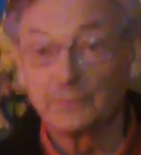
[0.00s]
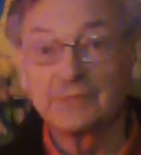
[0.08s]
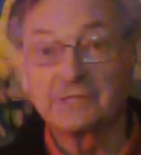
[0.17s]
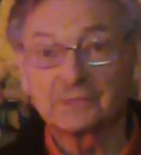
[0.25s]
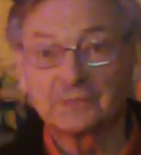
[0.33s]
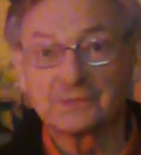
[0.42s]

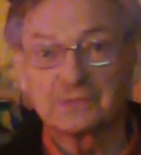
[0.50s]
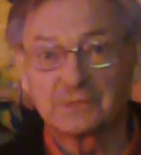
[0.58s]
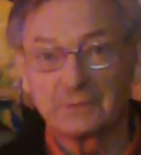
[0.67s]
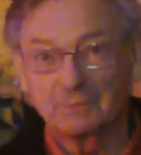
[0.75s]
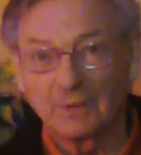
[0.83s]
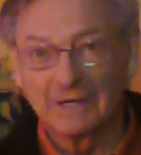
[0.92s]
research
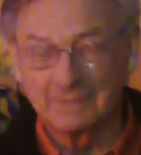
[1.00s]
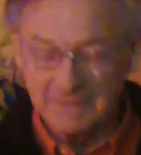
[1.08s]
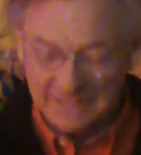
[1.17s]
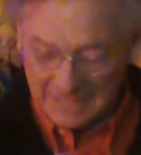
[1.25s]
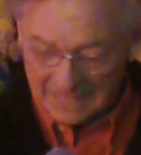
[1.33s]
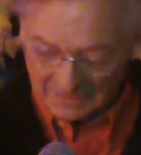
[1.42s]

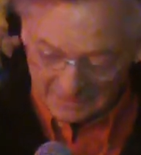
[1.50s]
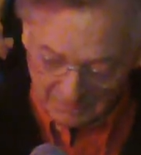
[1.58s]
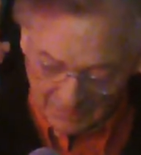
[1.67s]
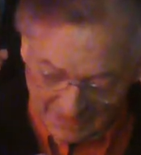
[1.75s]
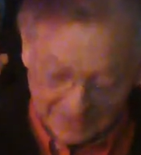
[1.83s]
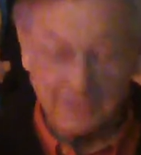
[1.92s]
department, headed
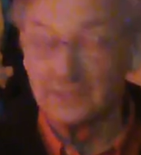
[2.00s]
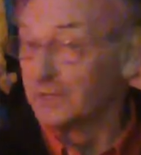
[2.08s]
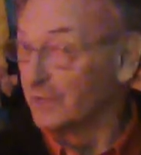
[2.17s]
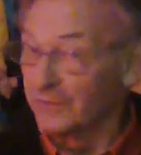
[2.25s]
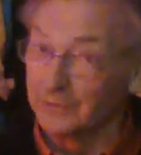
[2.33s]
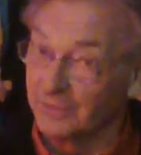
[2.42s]
by none
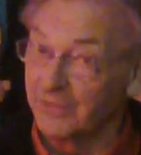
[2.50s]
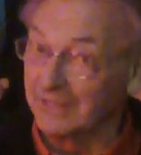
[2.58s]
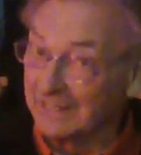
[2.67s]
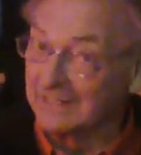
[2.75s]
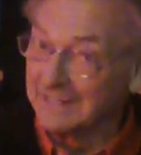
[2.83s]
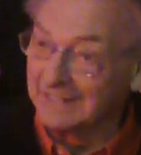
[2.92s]
other
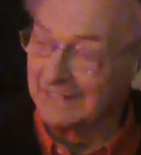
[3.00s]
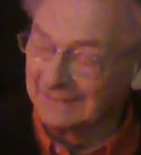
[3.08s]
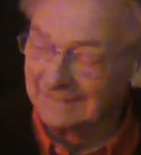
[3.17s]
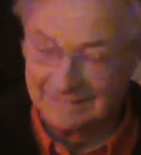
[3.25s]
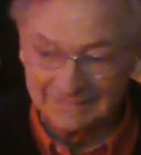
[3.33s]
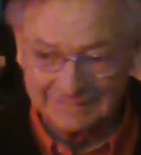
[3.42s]
than
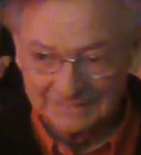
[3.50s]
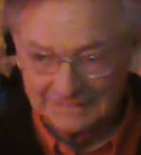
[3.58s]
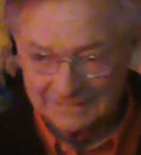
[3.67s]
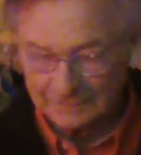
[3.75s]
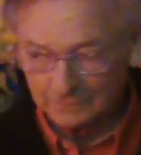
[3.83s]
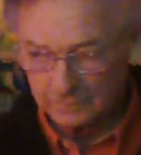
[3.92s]

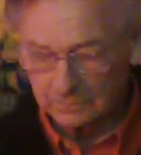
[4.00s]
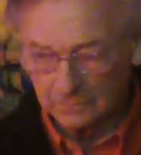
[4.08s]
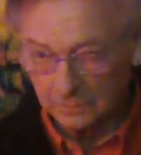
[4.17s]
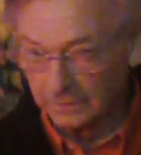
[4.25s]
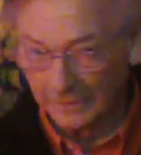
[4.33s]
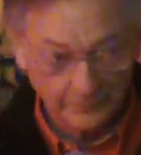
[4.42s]

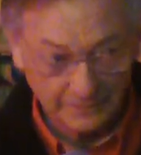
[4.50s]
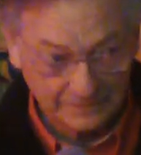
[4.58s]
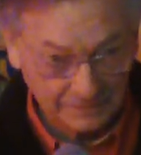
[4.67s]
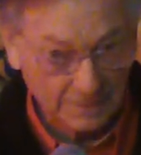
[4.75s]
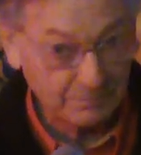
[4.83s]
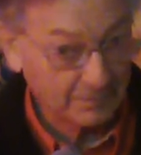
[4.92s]
Larry
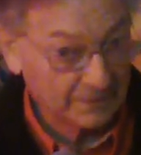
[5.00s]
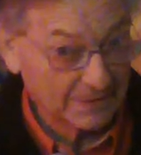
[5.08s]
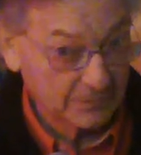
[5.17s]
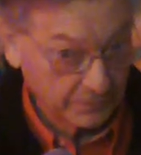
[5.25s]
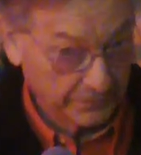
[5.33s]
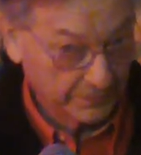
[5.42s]
Lipp,
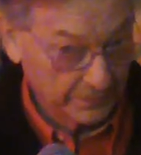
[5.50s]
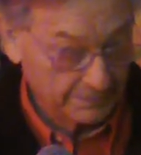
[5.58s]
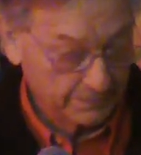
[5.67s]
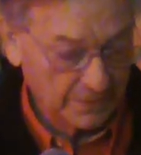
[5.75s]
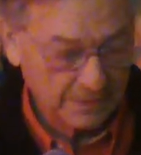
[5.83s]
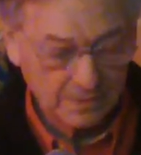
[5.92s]
that's with three
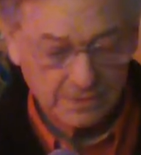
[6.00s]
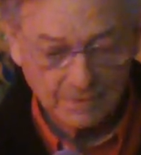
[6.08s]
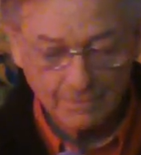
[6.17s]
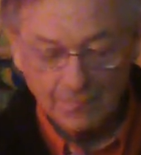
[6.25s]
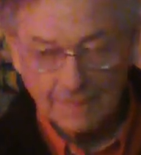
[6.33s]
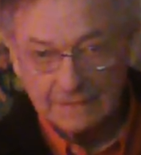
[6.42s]
P's,
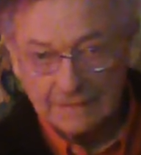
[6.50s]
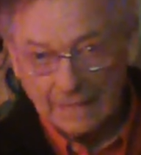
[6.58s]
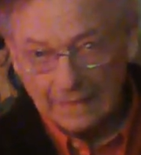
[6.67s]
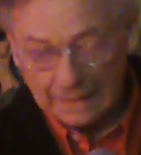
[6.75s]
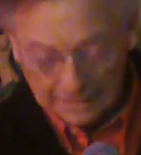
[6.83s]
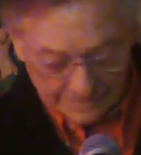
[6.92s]

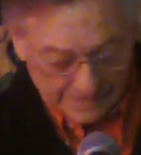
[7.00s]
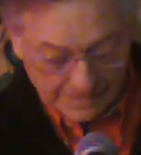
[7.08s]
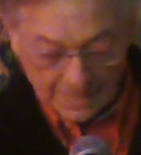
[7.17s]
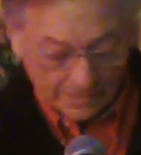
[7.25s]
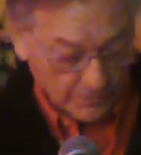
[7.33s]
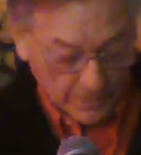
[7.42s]
uh, he
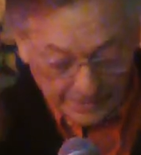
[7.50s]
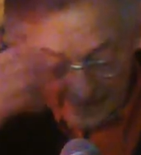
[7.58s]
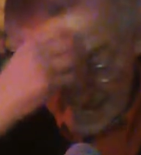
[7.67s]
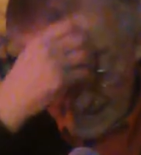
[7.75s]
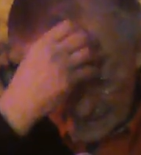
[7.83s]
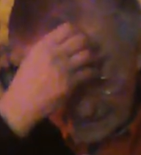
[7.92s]
got right
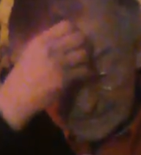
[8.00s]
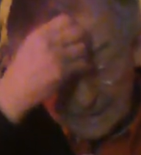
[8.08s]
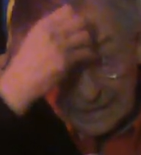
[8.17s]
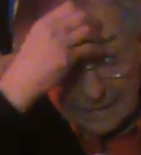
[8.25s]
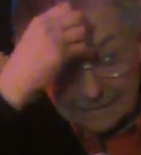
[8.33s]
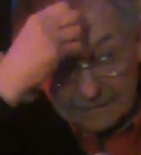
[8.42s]
on it,
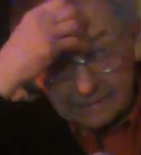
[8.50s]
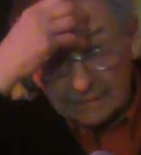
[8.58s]
and